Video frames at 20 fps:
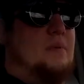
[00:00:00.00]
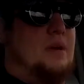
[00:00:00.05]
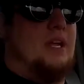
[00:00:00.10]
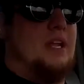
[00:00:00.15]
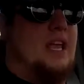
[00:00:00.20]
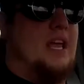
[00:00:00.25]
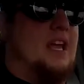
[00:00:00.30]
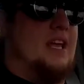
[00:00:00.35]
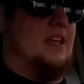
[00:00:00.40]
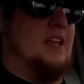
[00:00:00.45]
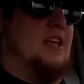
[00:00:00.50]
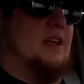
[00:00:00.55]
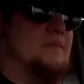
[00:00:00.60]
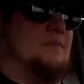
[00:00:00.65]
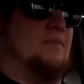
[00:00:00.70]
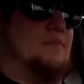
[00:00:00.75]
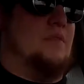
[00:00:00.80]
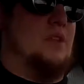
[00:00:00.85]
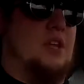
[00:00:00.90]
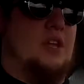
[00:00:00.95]
yeah,
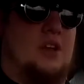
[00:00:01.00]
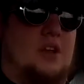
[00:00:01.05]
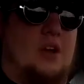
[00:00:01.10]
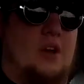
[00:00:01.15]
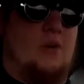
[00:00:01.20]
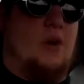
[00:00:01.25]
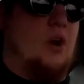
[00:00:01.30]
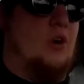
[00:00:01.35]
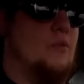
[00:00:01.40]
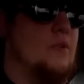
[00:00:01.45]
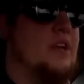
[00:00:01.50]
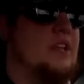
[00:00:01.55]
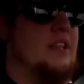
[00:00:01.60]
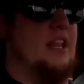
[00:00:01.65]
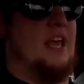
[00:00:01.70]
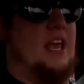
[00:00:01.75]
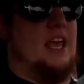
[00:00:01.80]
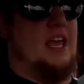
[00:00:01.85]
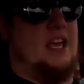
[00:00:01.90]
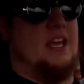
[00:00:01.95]
you know, O-ring
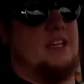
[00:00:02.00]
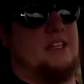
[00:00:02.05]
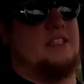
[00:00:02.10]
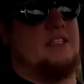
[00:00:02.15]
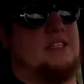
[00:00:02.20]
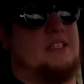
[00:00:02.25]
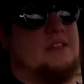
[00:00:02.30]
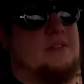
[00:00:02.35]
the heads,